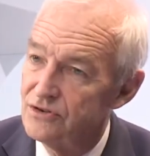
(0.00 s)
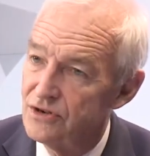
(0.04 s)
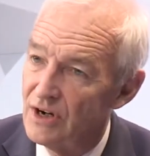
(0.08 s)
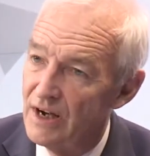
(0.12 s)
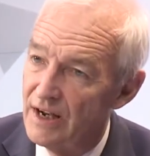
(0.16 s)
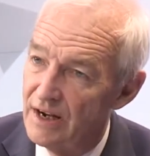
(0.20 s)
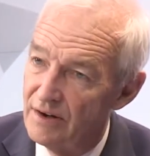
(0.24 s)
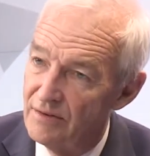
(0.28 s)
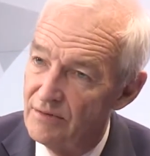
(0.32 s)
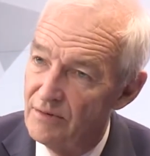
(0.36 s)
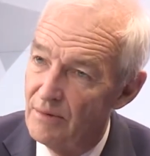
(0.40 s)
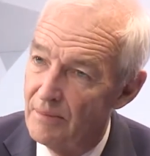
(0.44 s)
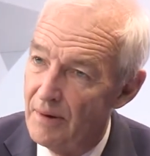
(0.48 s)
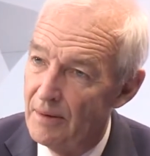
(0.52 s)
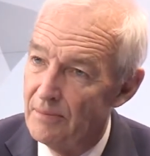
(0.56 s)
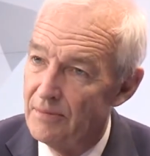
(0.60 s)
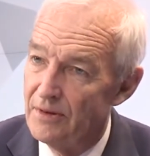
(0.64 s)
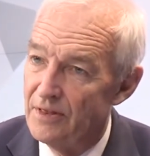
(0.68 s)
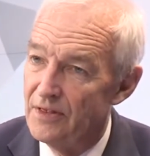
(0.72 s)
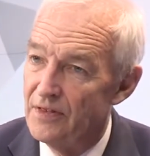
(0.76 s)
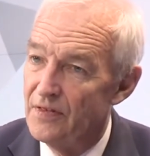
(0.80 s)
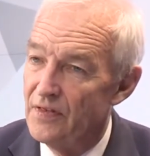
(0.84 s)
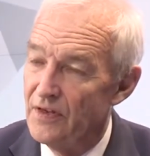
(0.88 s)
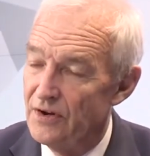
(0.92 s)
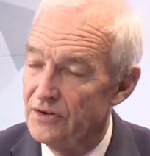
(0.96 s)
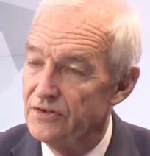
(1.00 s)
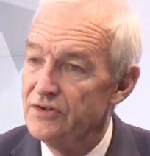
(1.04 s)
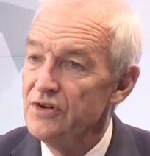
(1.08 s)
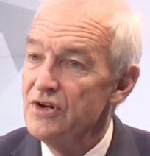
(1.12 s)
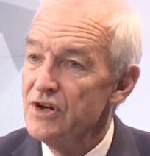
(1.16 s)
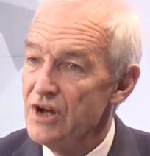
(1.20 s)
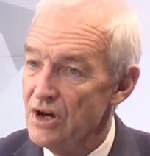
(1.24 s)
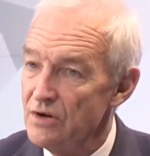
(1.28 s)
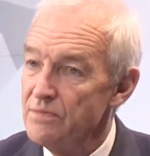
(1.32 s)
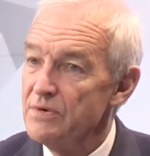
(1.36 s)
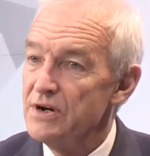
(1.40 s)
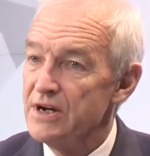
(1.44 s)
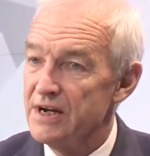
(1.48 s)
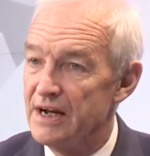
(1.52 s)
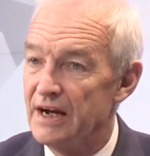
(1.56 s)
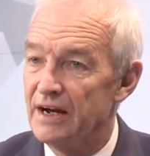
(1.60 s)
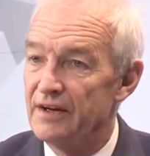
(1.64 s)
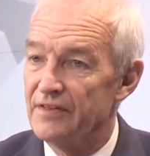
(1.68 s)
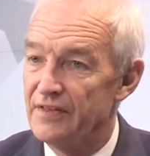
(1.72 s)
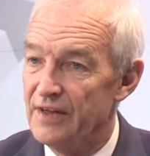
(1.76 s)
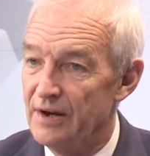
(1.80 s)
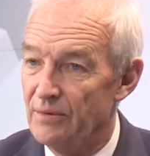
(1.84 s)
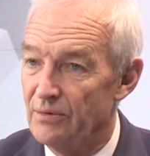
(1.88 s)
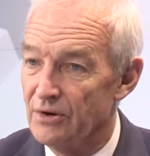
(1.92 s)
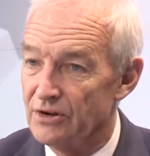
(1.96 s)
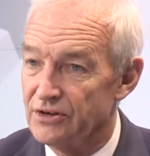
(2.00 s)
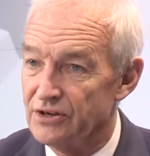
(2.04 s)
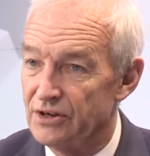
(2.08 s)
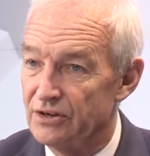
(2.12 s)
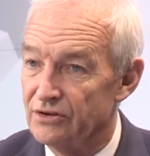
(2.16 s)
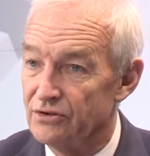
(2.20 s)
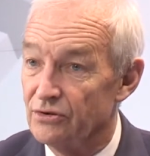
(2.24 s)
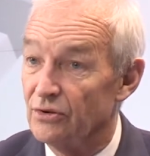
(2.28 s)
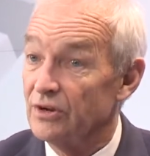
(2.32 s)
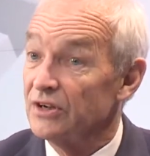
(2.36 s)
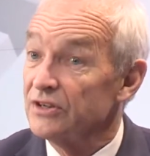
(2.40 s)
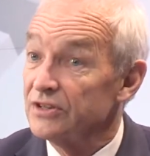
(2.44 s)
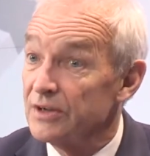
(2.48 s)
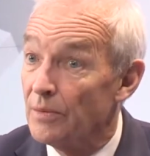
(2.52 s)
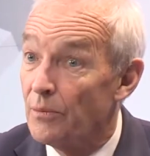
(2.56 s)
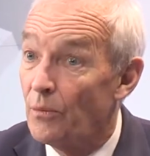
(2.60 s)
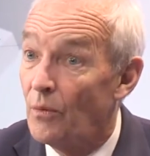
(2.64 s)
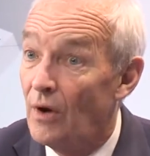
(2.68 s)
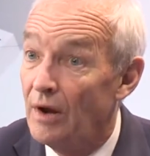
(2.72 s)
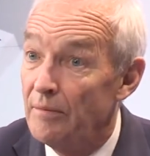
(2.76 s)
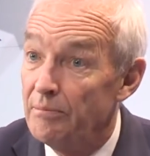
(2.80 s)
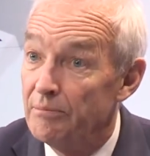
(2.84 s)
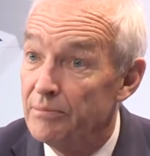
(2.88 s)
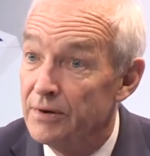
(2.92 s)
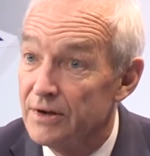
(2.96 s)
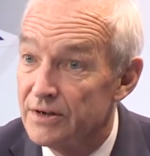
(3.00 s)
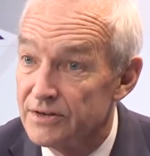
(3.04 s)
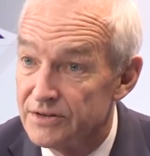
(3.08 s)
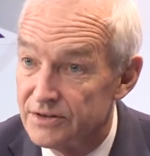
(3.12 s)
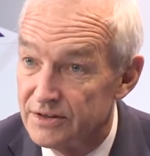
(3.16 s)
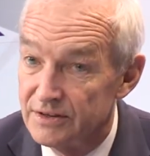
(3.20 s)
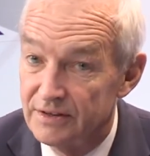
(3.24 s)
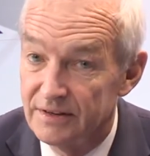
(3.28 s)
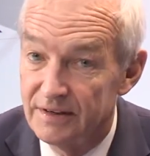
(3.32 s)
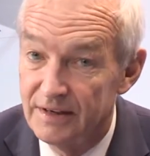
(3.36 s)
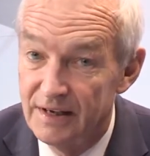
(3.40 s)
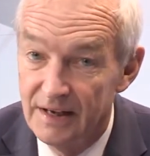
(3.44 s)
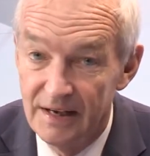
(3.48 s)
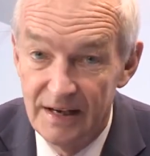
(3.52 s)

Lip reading: try and remember that there's nobody out there watching at all except one person,